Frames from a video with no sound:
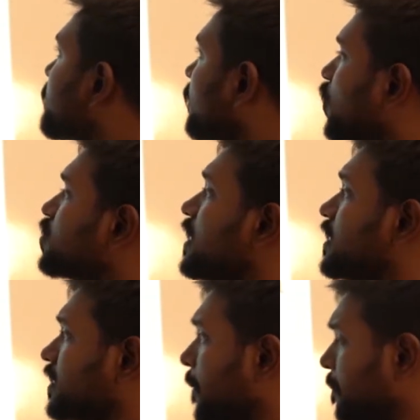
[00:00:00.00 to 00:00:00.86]

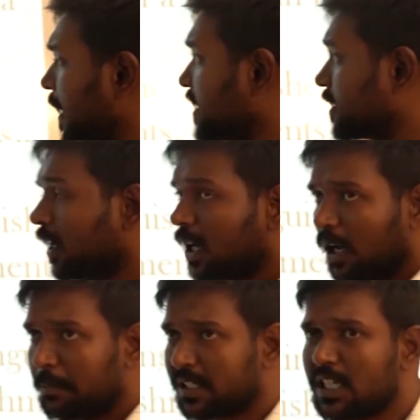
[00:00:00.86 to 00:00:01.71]
proposals templates.
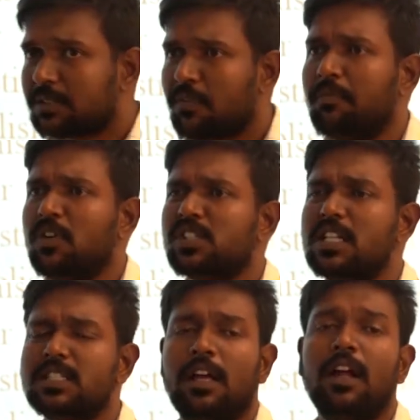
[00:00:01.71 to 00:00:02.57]
Business
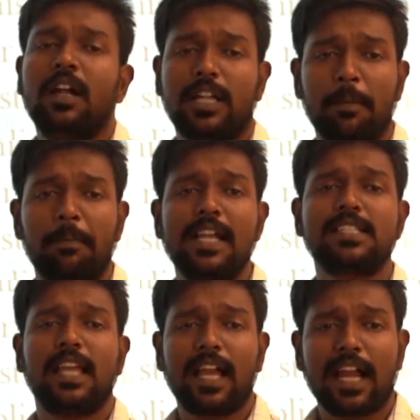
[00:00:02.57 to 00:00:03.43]
proposals
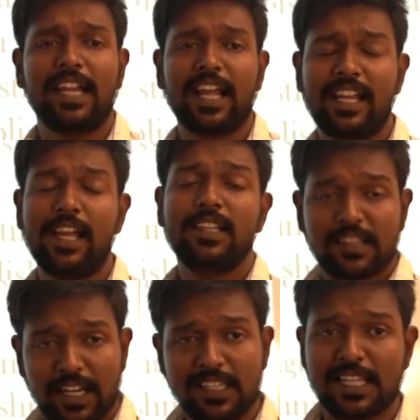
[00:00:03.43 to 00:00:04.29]
templates contain three